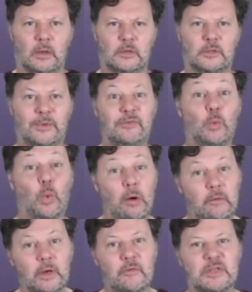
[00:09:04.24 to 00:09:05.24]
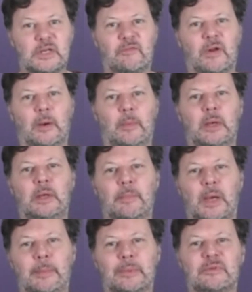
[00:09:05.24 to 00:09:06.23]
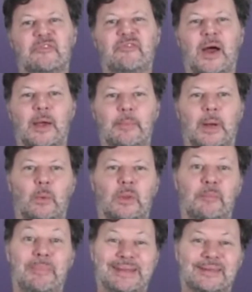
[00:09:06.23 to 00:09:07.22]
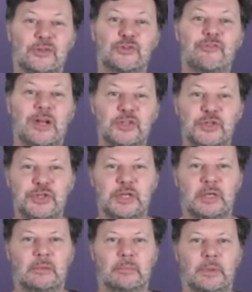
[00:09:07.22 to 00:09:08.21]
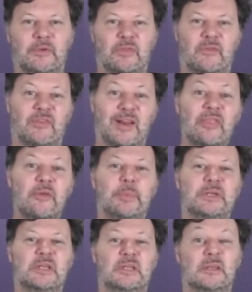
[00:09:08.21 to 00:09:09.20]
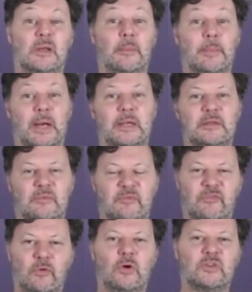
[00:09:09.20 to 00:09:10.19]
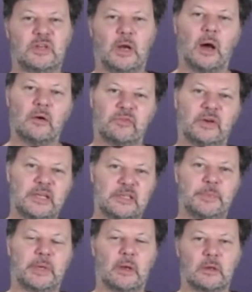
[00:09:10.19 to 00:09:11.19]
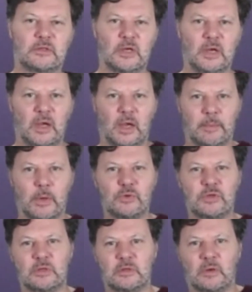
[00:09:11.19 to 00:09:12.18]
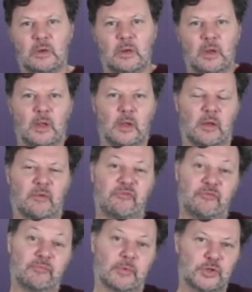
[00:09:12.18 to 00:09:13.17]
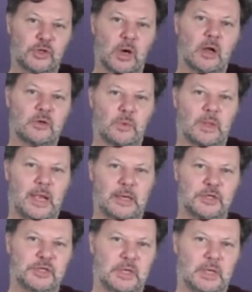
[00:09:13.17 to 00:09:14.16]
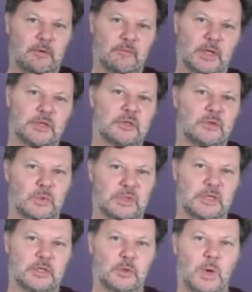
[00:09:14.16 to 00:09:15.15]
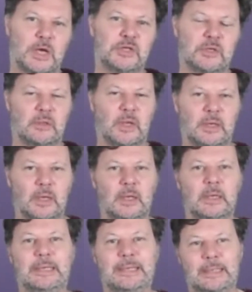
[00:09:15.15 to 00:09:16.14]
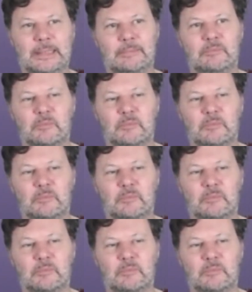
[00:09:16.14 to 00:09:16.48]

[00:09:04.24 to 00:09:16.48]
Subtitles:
So if your warrior is developed, then you might be able to fight back with a better strategy. But if the philanthropist is the dominating force, and it often is because emotions are charged with energy in relation to a situation, then you